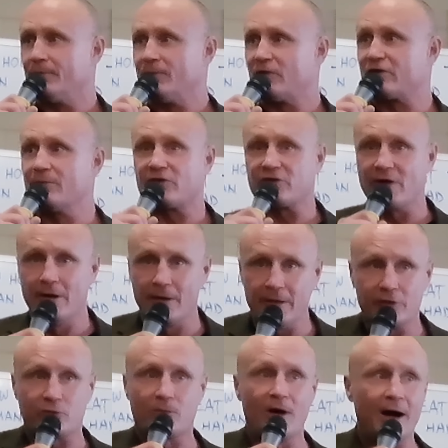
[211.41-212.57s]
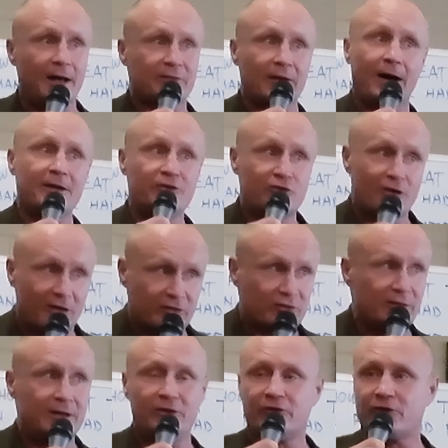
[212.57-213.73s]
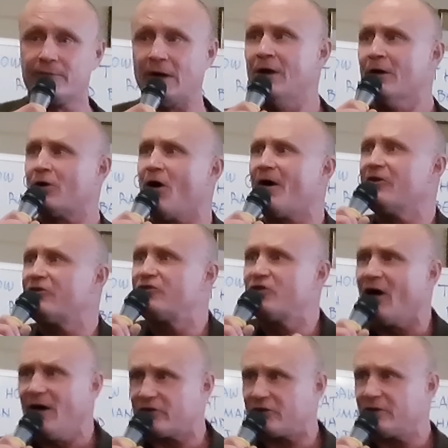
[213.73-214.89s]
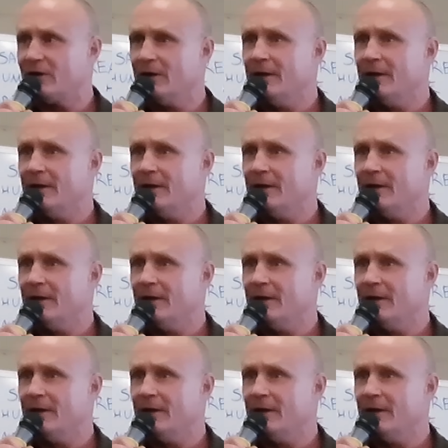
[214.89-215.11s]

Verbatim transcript: Some serious wrath, and I justly deserve it. God is just.